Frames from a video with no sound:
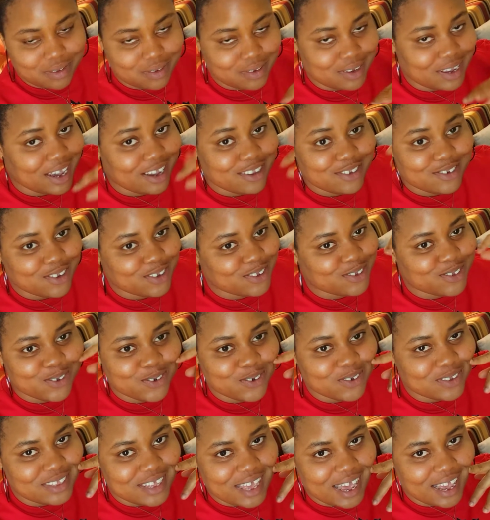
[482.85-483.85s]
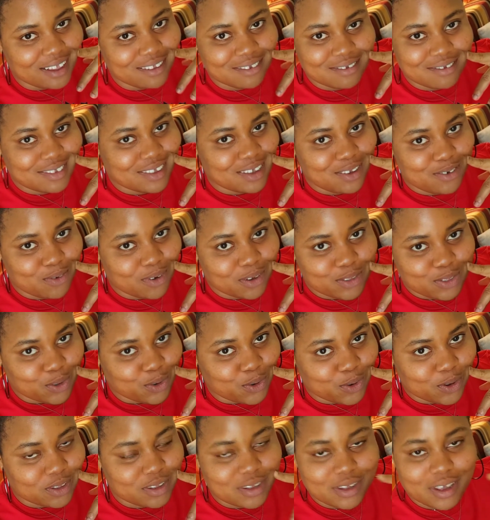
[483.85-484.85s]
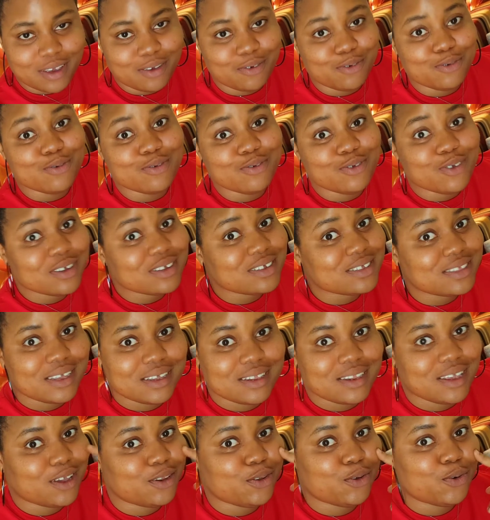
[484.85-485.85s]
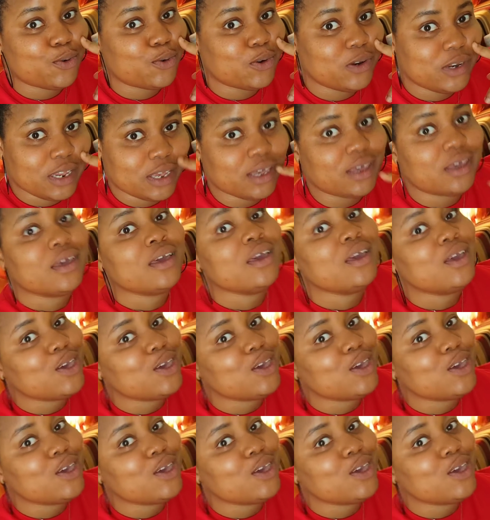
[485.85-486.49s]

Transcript: You can't just go there and say you want to cut hair. You just stay there the whole day.